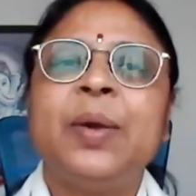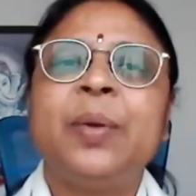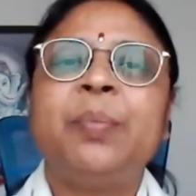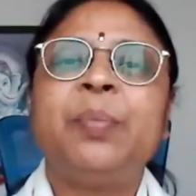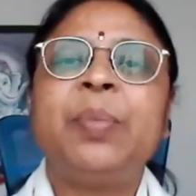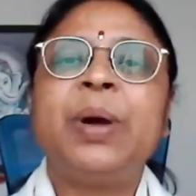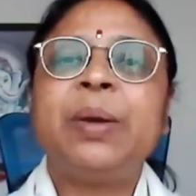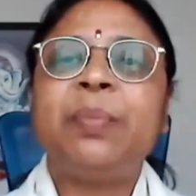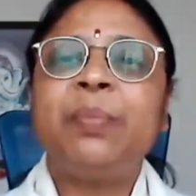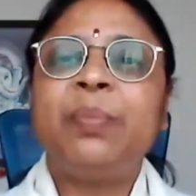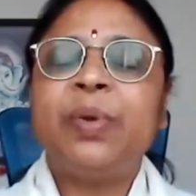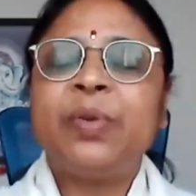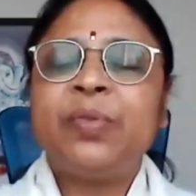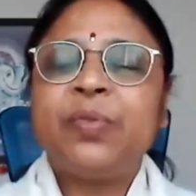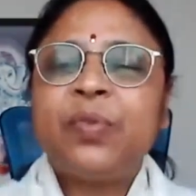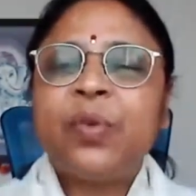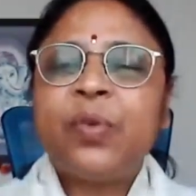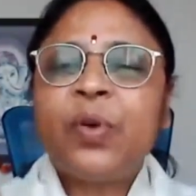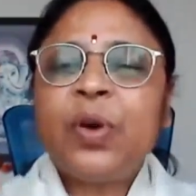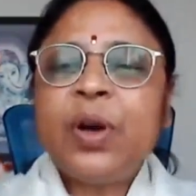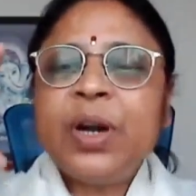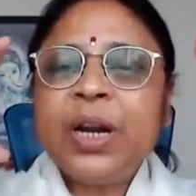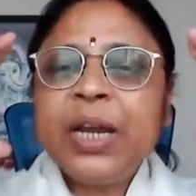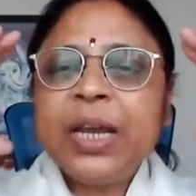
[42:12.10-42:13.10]
But
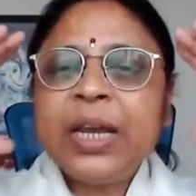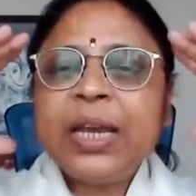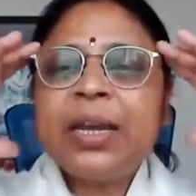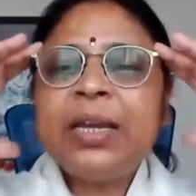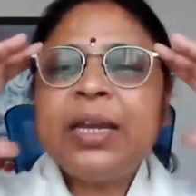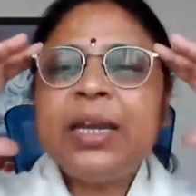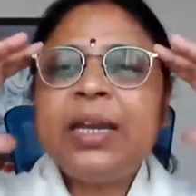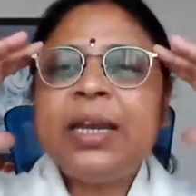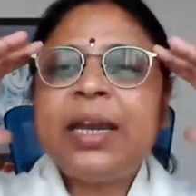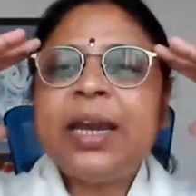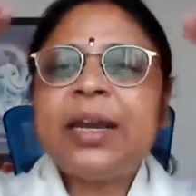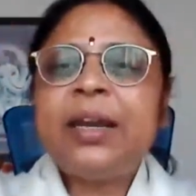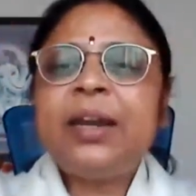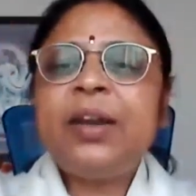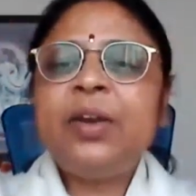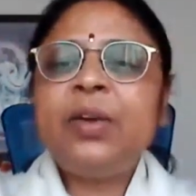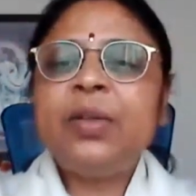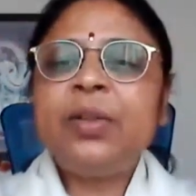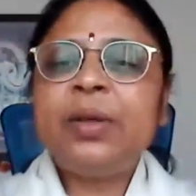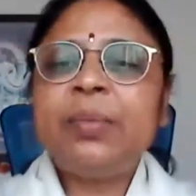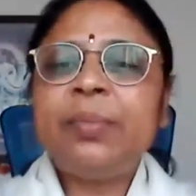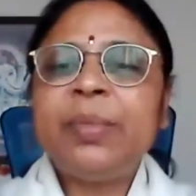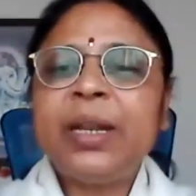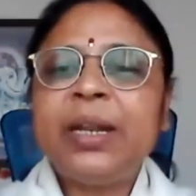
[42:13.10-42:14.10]
before he can get into
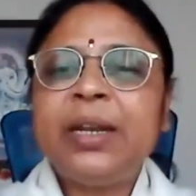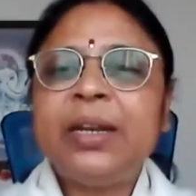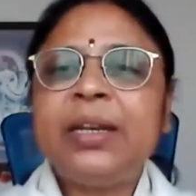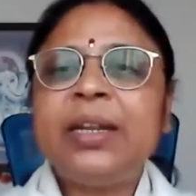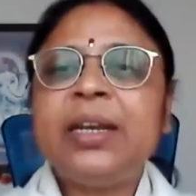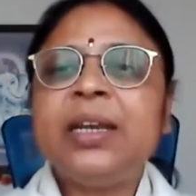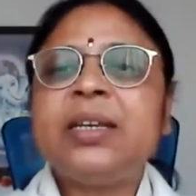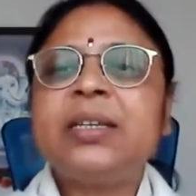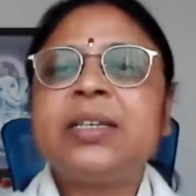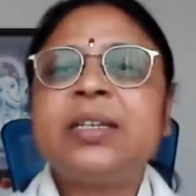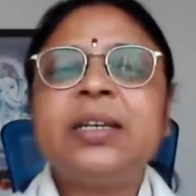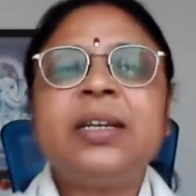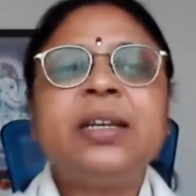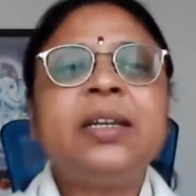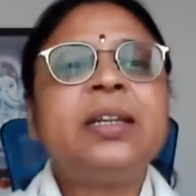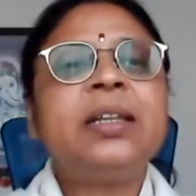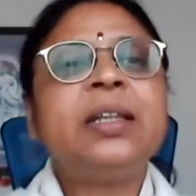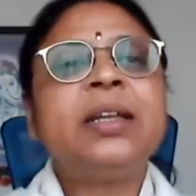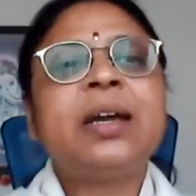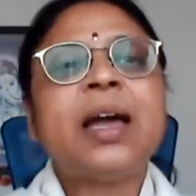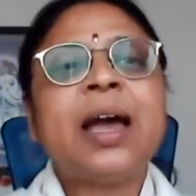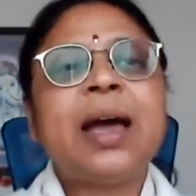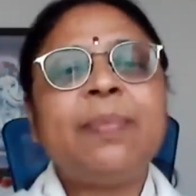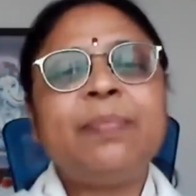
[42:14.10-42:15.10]
the meditation in
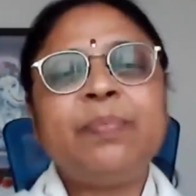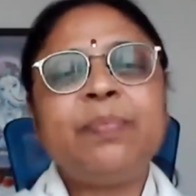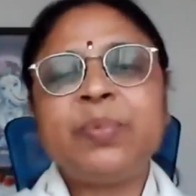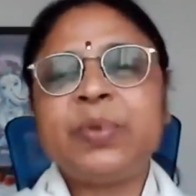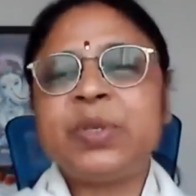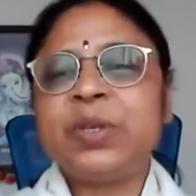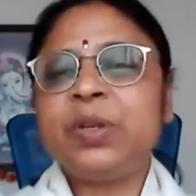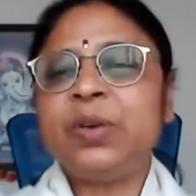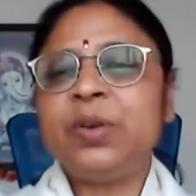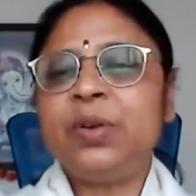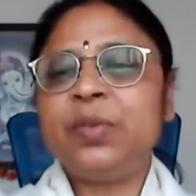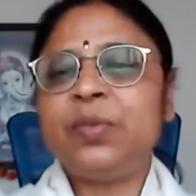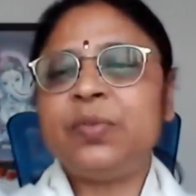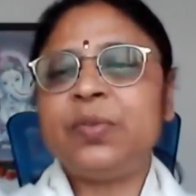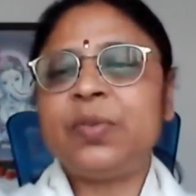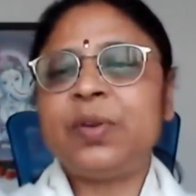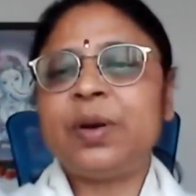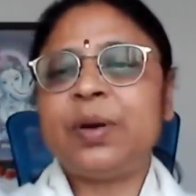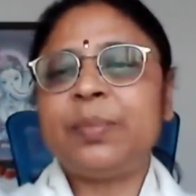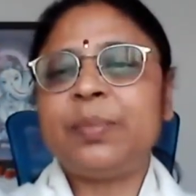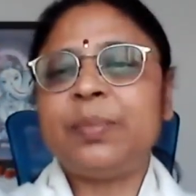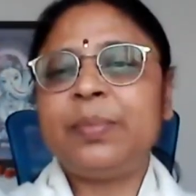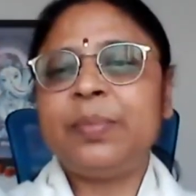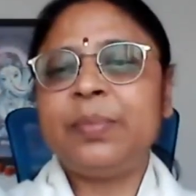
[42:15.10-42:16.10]
the absolute
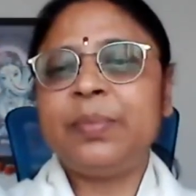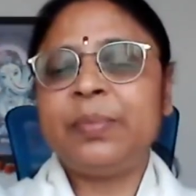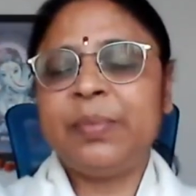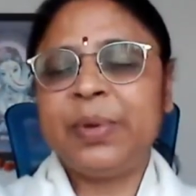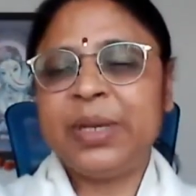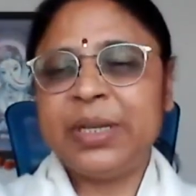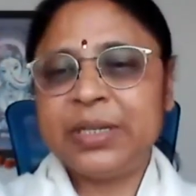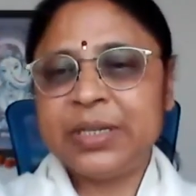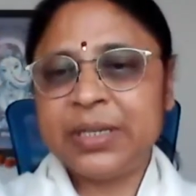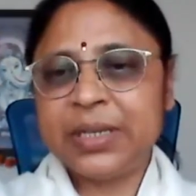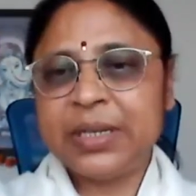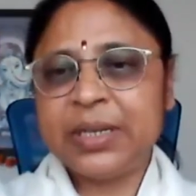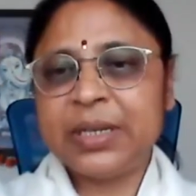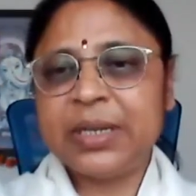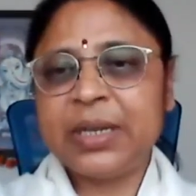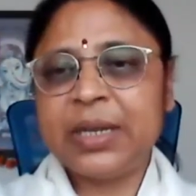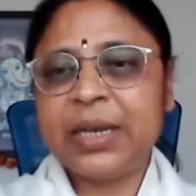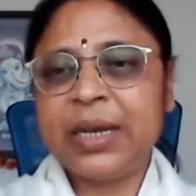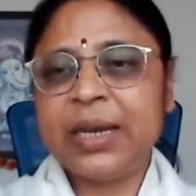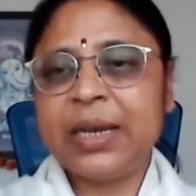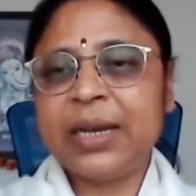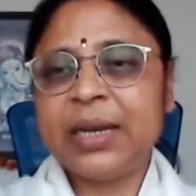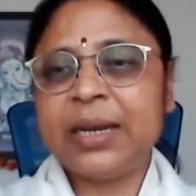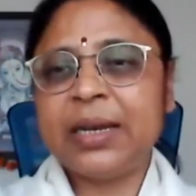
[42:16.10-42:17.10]
form, means in,
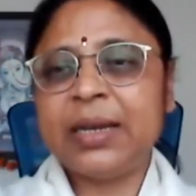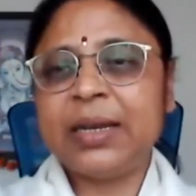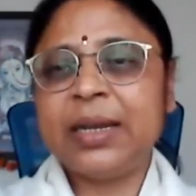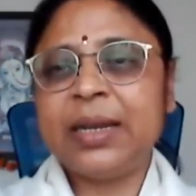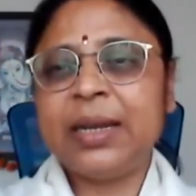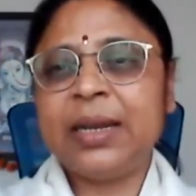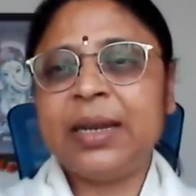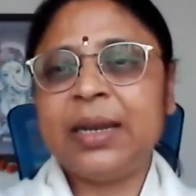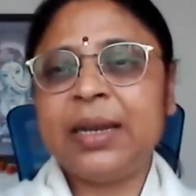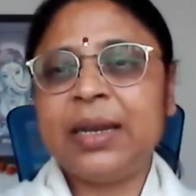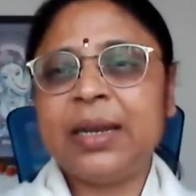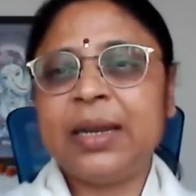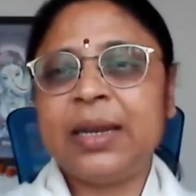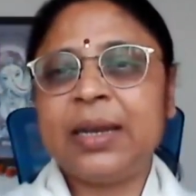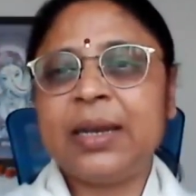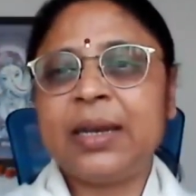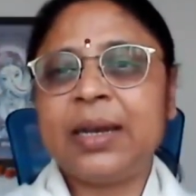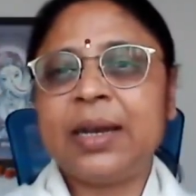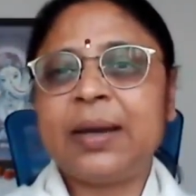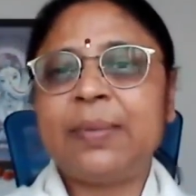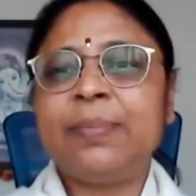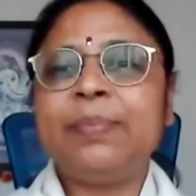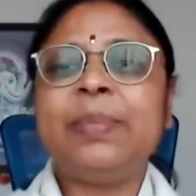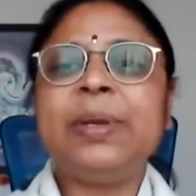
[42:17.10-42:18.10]
in, in
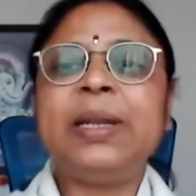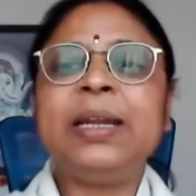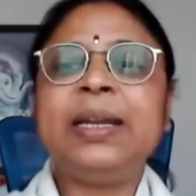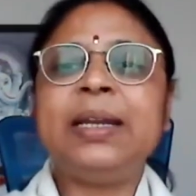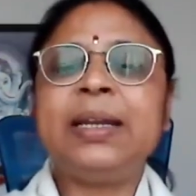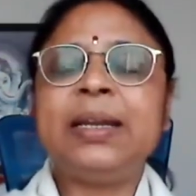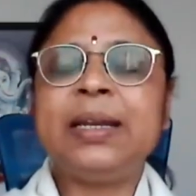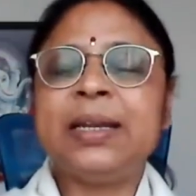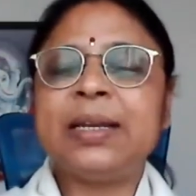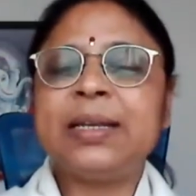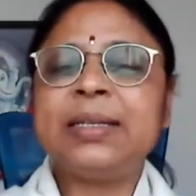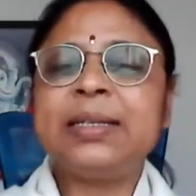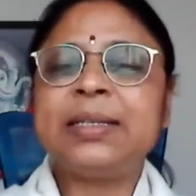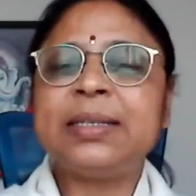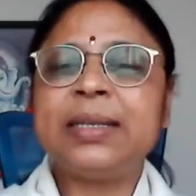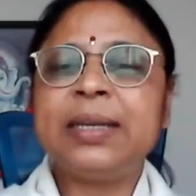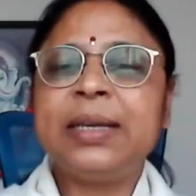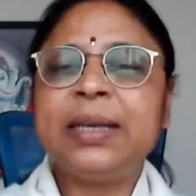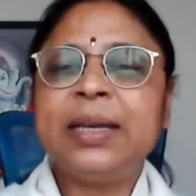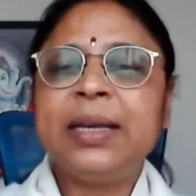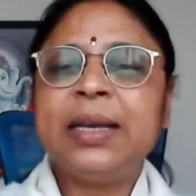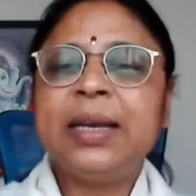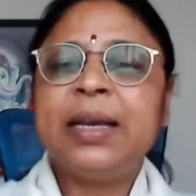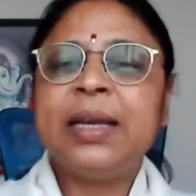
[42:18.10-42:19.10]
completeness,
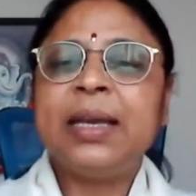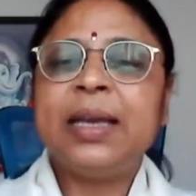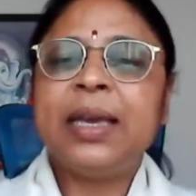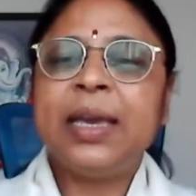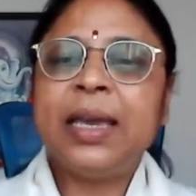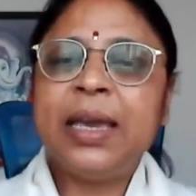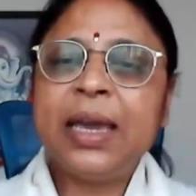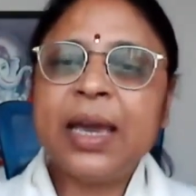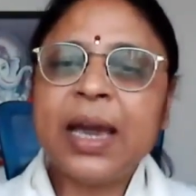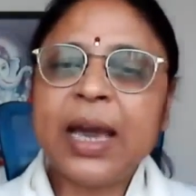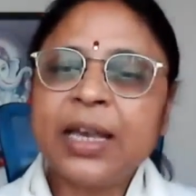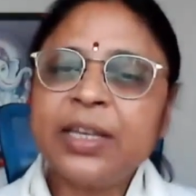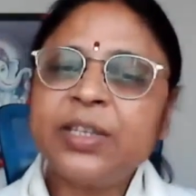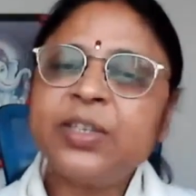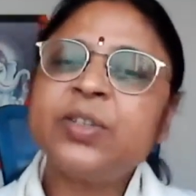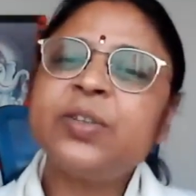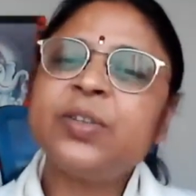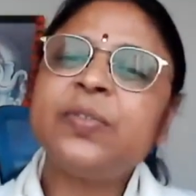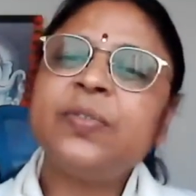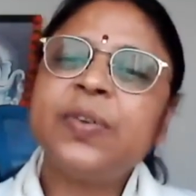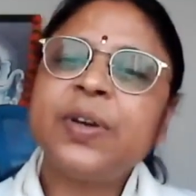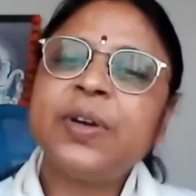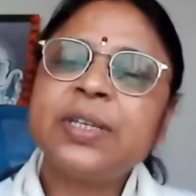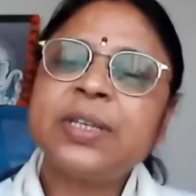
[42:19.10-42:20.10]
he has to
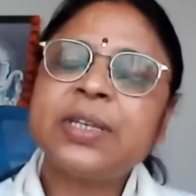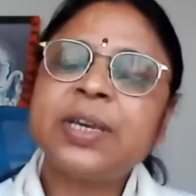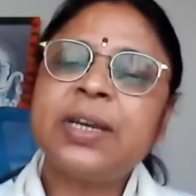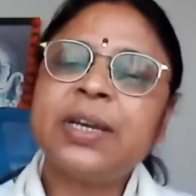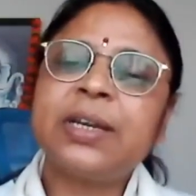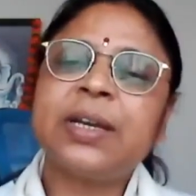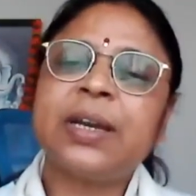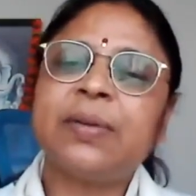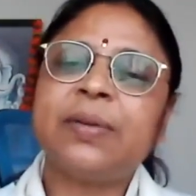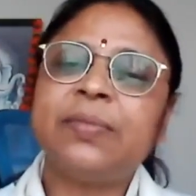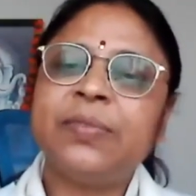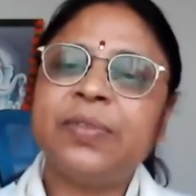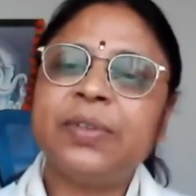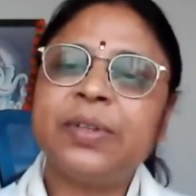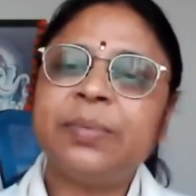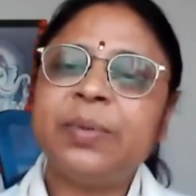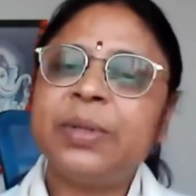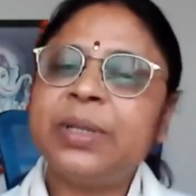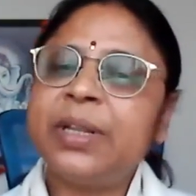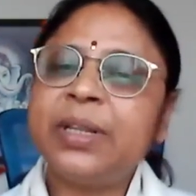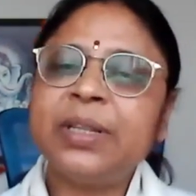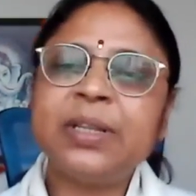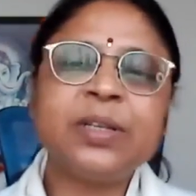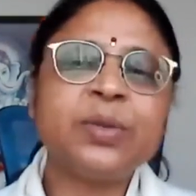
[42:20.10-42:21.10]
first get comfortable
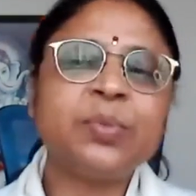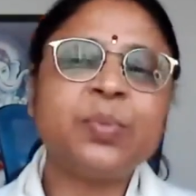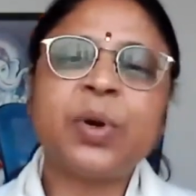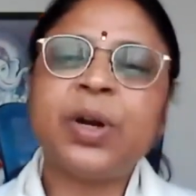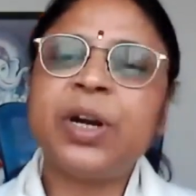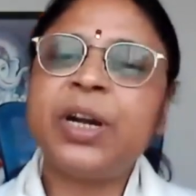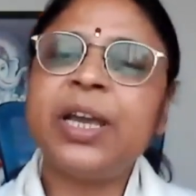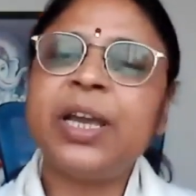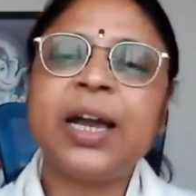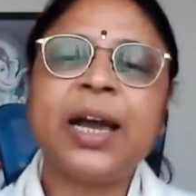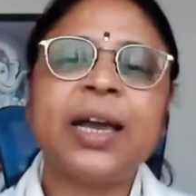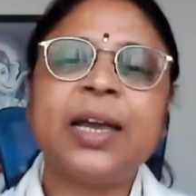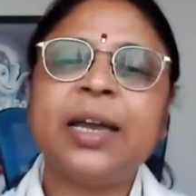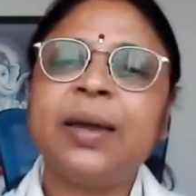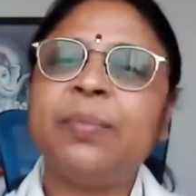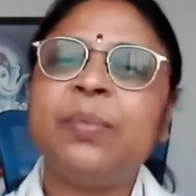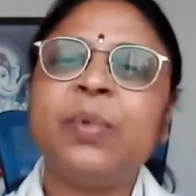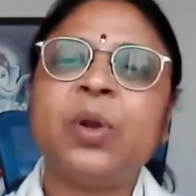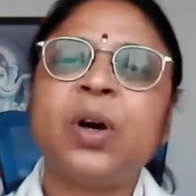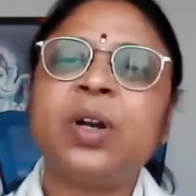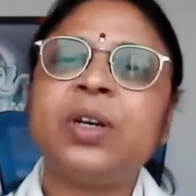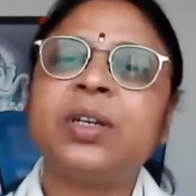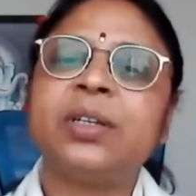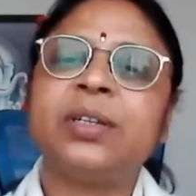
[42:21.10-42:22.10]
that this body I am
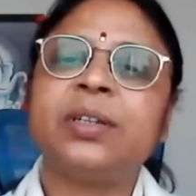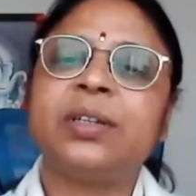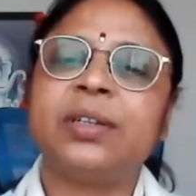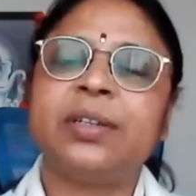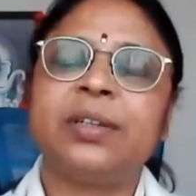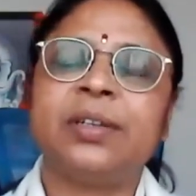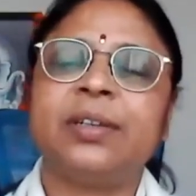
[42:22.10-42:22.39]
not.